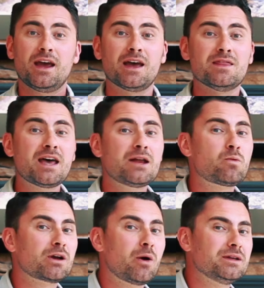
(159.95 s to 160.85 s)
And then
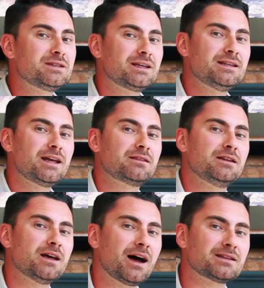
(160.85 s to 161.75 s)
we're going to connect the
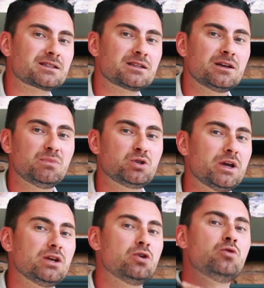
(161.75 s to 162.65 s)
dots
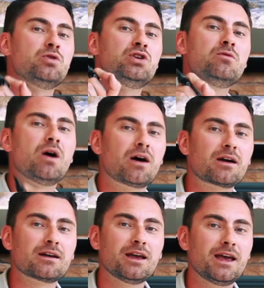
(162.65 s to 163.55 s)
between who you
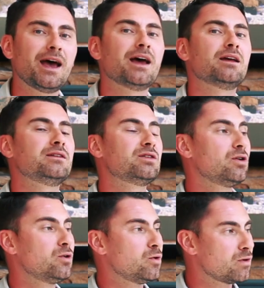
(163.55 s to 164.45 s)
are and
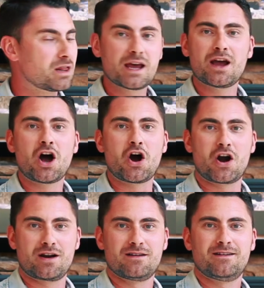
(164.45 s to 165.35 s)
who they
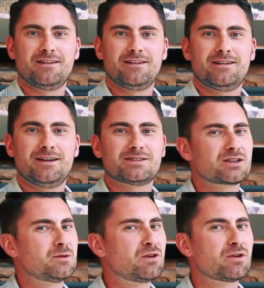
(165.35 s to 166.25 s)
are. It's
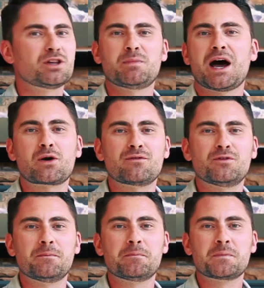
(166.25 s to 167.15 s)
going to be really
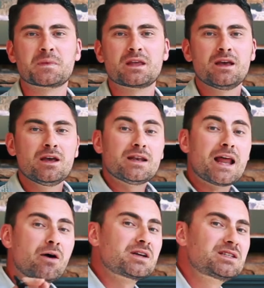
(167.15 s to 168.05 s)
powerful.
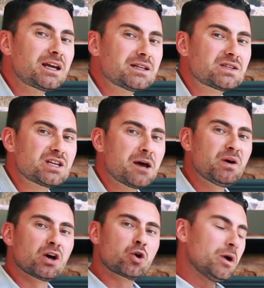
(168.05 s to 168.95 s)
Now, our second
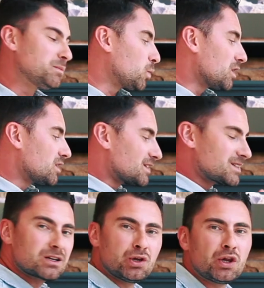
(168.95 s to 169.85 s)
step, equipped with
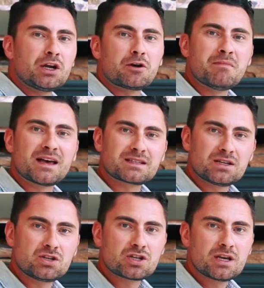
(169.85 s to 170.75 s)
this clear
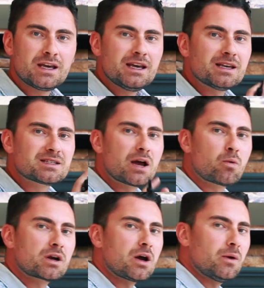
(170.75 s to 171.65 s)
message, is that
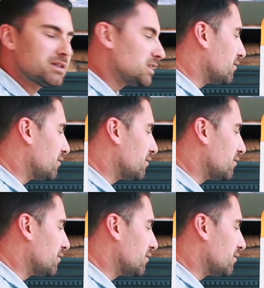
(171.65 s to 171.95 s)
we're going to